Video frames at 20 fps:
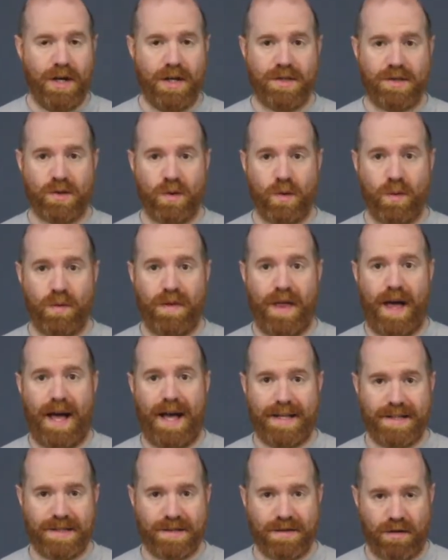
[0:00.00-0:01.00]
So
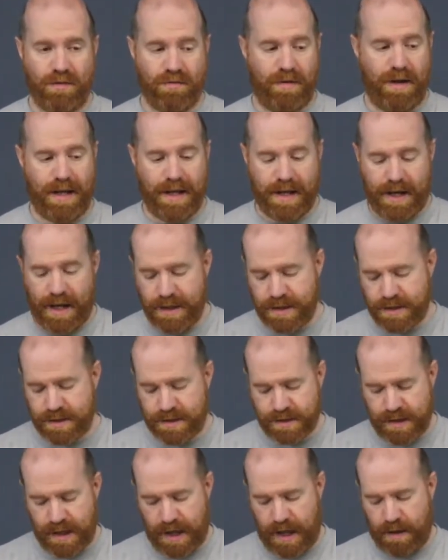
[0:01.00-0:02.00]
that is a really
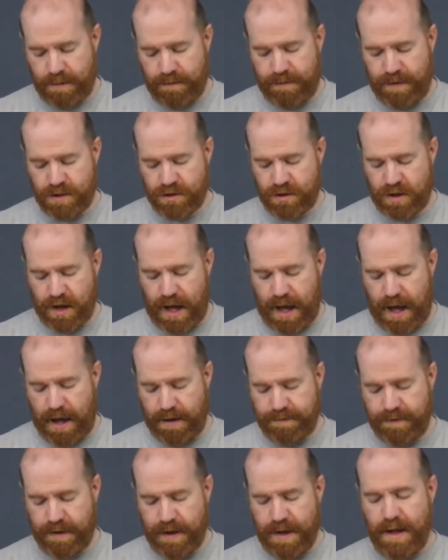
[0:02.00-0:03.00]
nice feature to
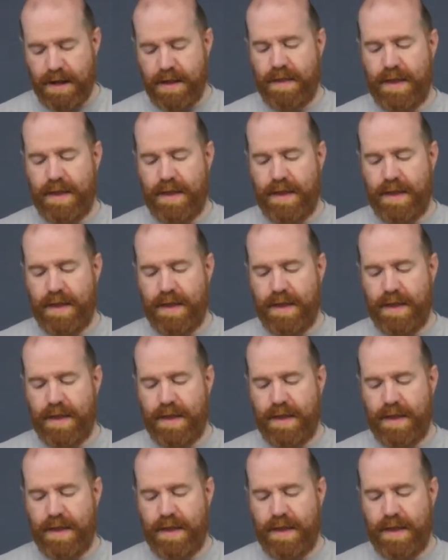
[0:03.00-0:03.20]
have.